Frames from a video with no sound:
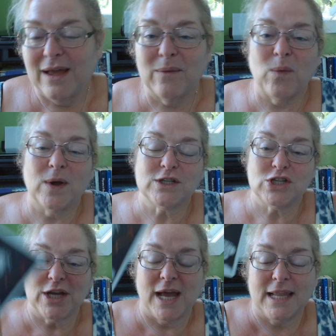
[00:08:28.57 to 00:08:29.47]
what's
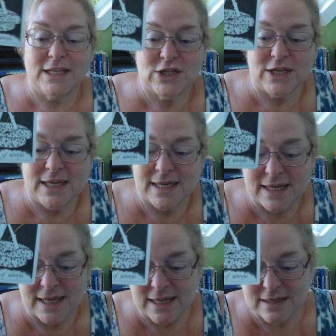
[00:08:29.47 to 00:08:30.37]
challenging it
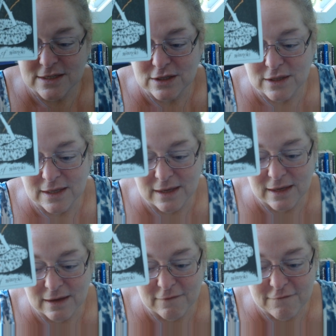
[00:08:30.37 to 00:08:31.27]
is the
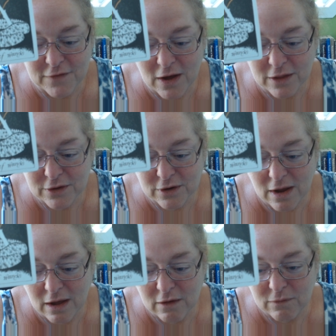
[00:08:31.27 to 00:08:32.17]
Father
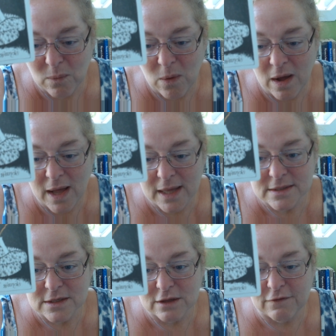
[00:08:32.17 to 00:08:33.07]
of
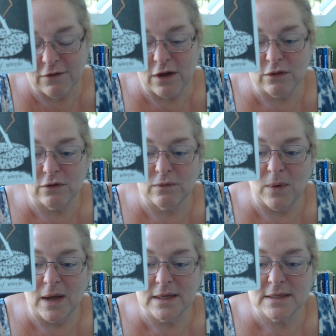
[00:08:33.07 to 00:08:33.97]
Wands, the Father of
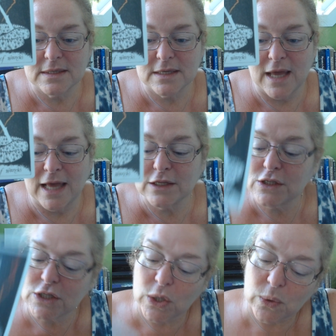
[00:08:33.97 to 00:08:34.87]
Wands. And
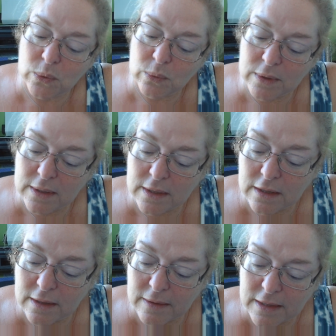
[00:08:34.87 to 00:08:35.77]
so,
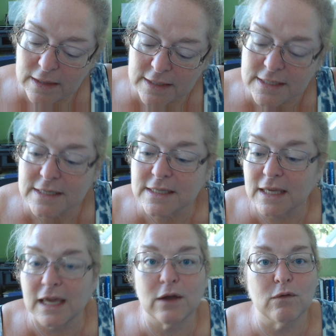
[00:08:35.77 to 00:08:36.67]
this is the
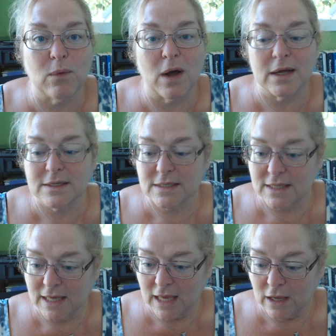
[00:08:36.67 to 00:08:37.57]
King of Wands. The
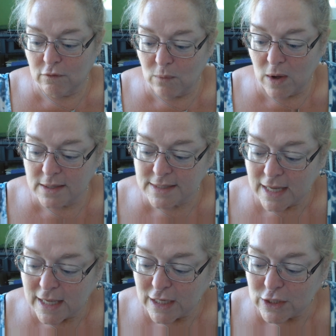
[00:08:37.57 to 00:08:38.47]
King of Wands
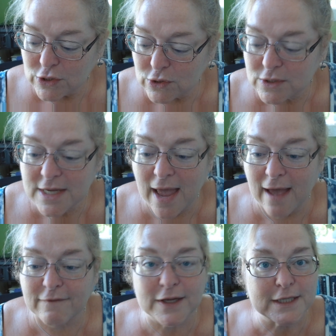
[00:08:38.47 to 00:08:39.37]
is used to
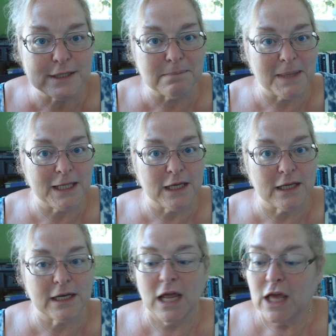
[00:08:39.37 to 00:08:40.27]
having
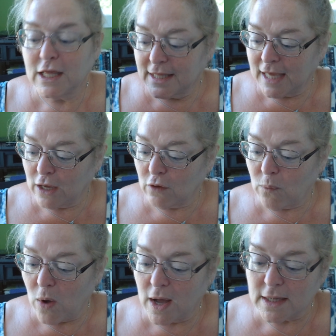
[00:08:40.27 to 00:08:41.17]
dominion. The King of
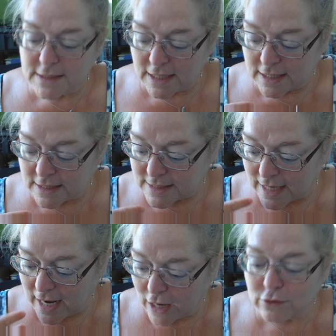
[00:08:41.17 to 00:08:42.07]
Wands is an
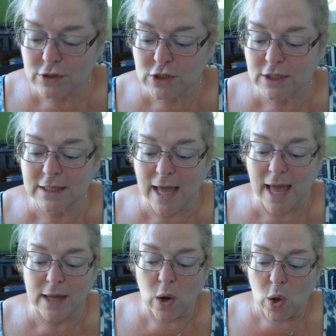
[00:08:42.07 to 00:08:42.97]
energy that